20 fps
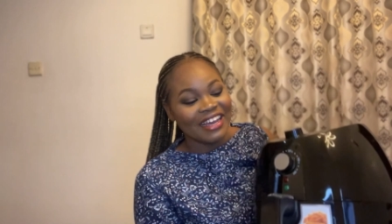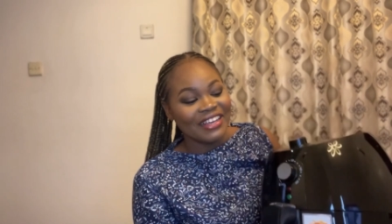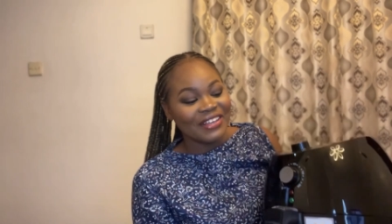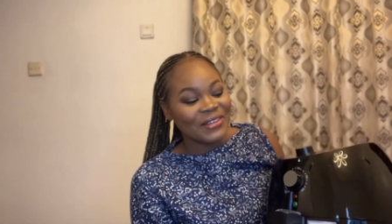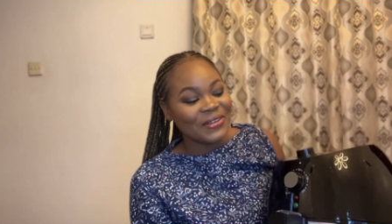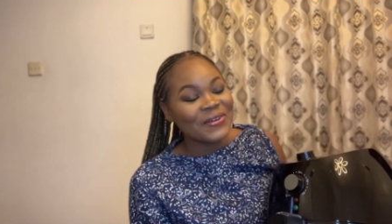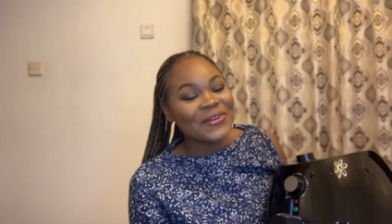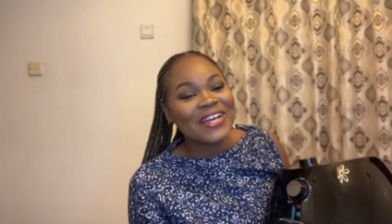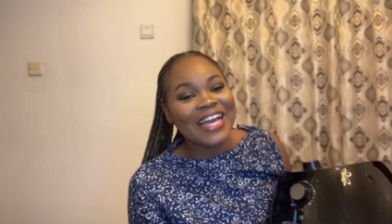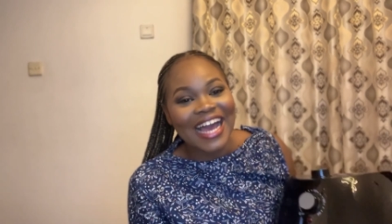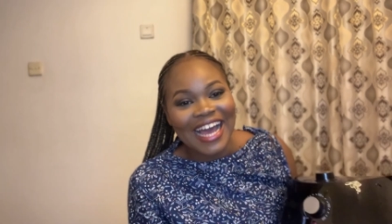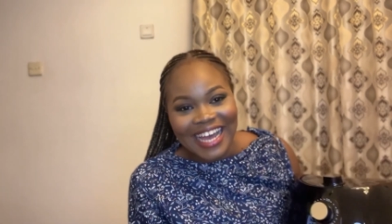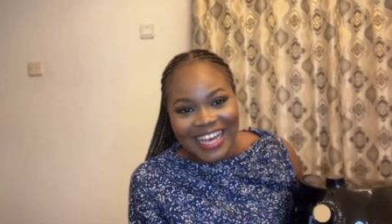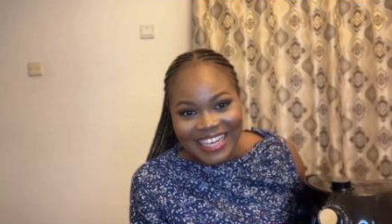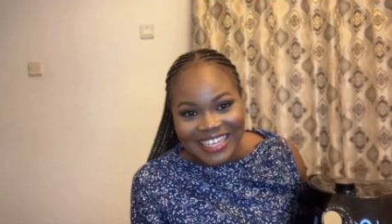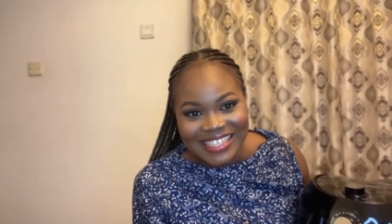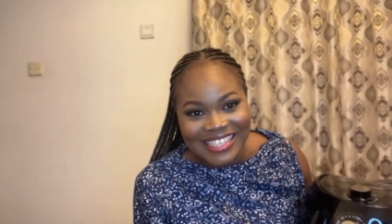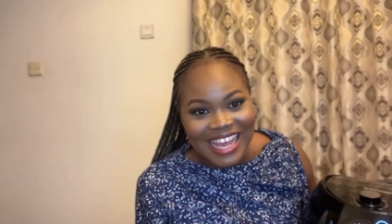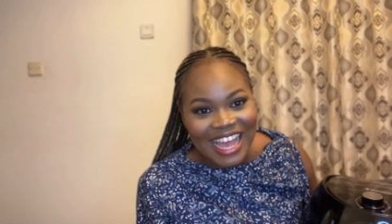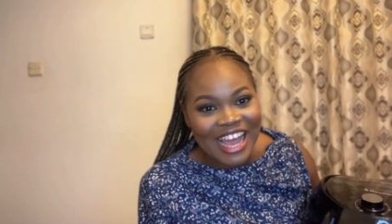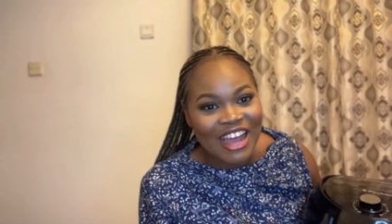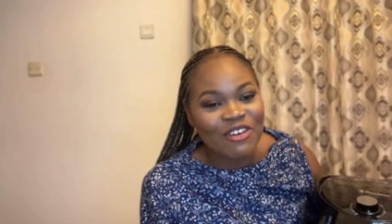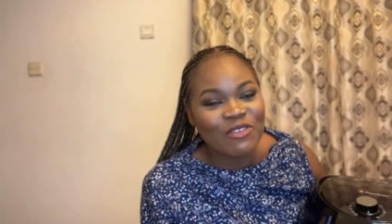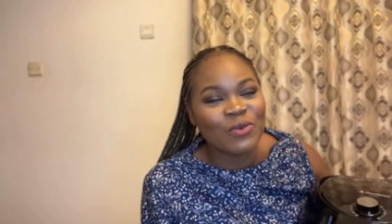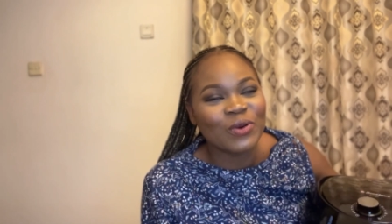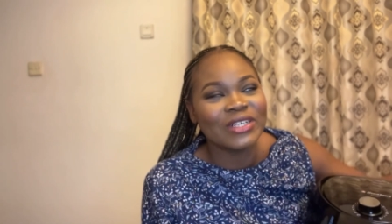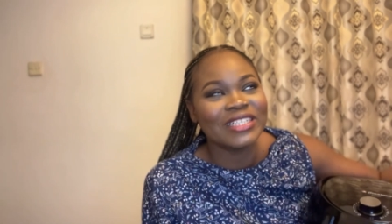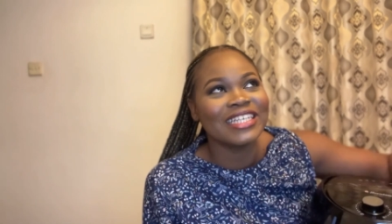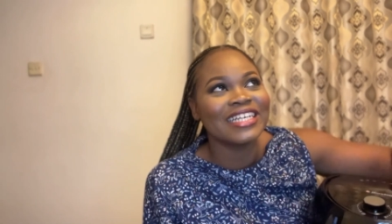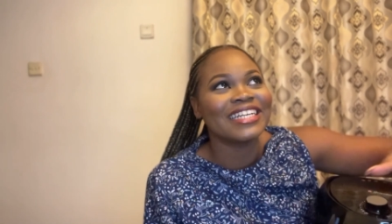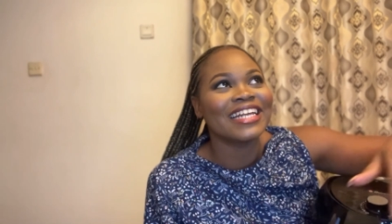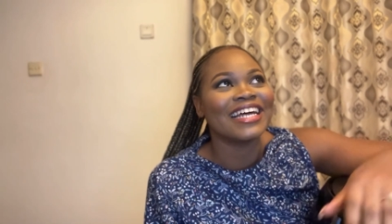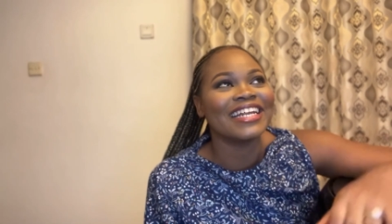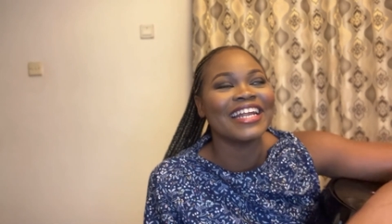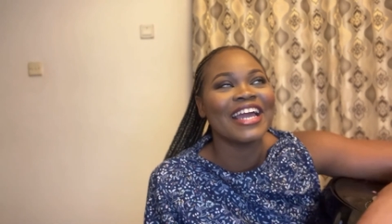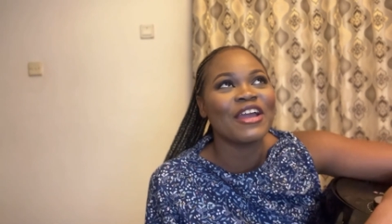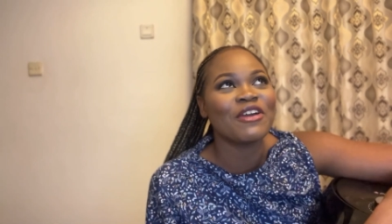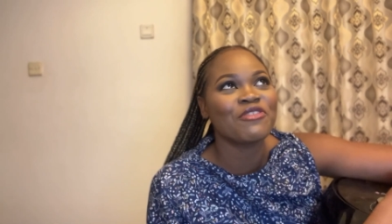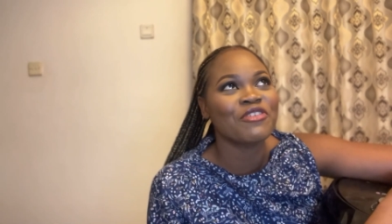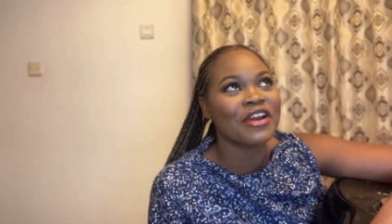You guys, I have wanted an
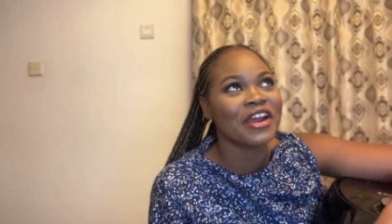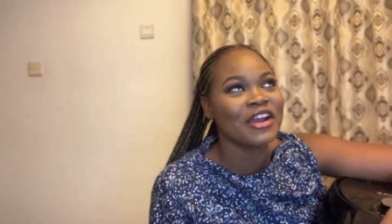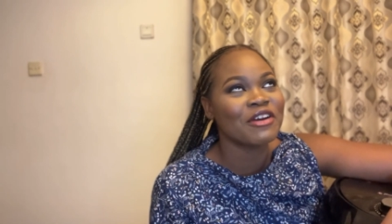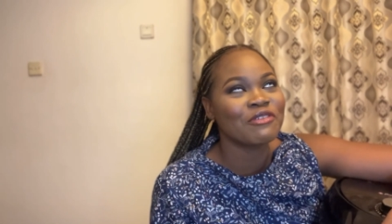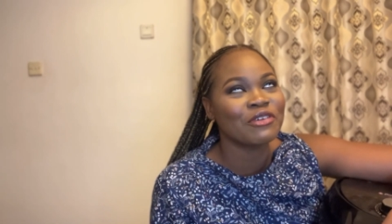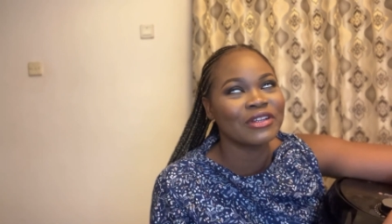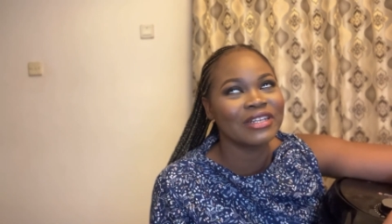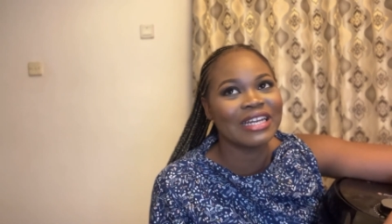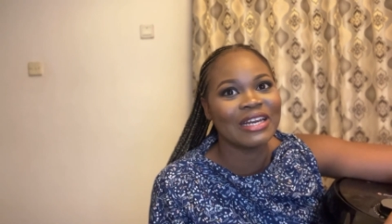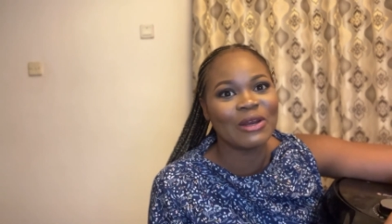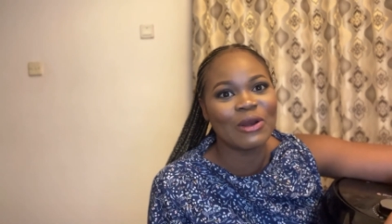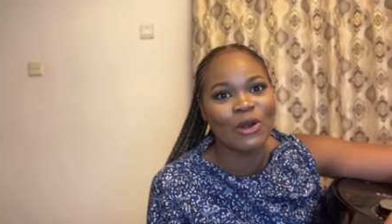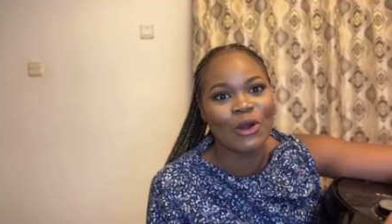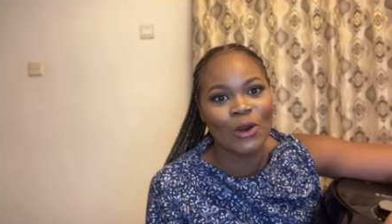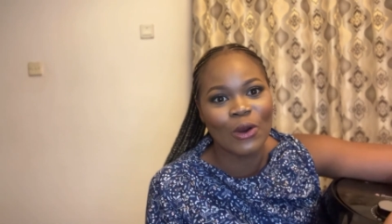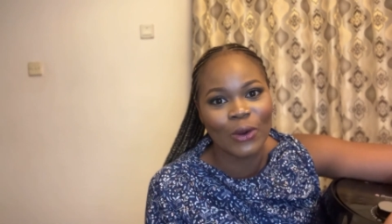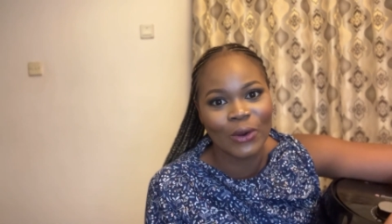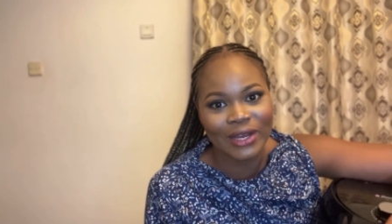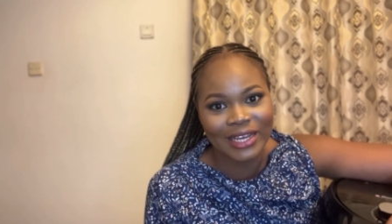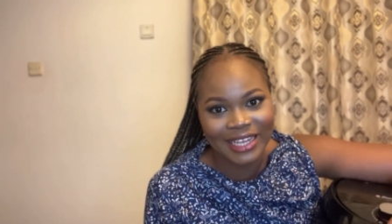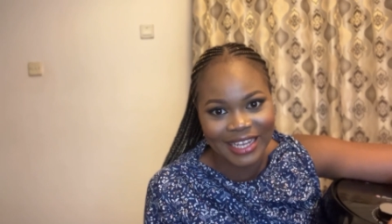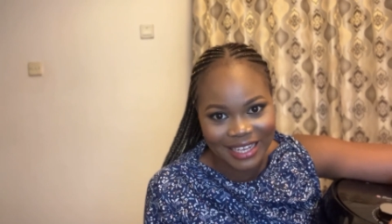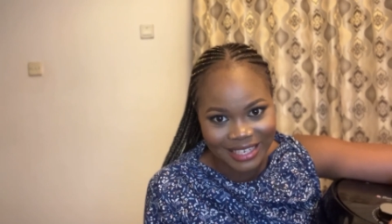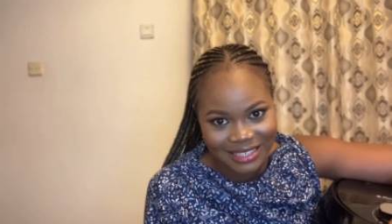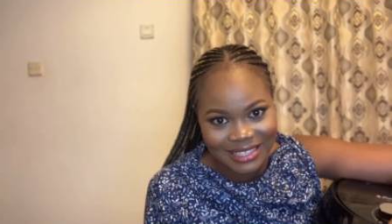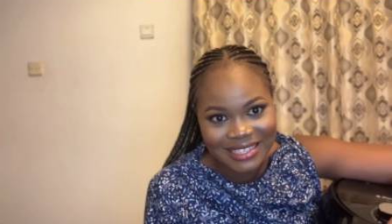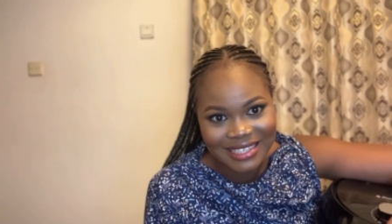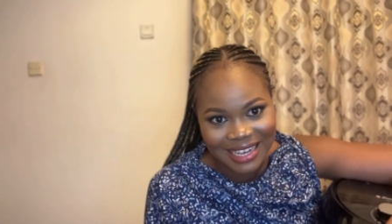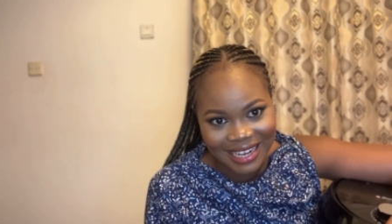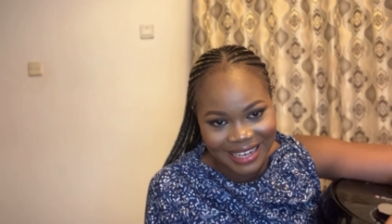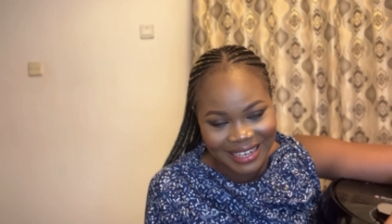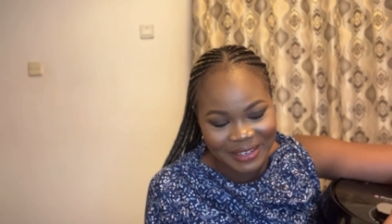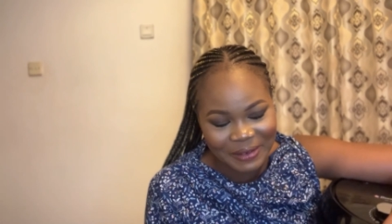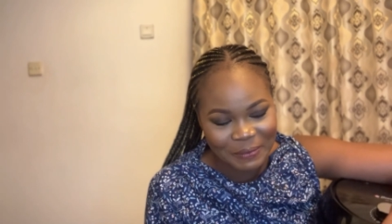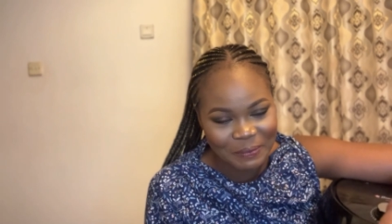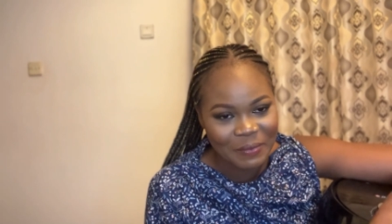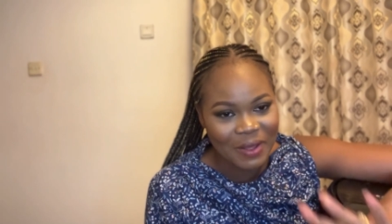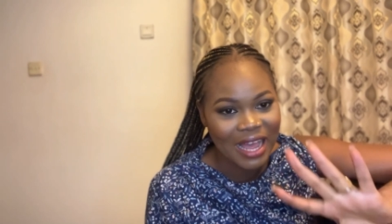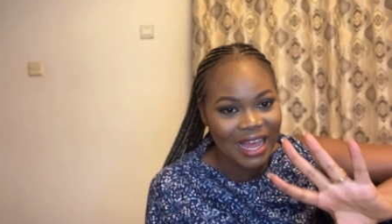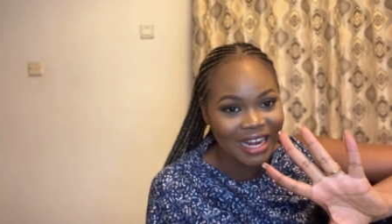air fryer for the longest time.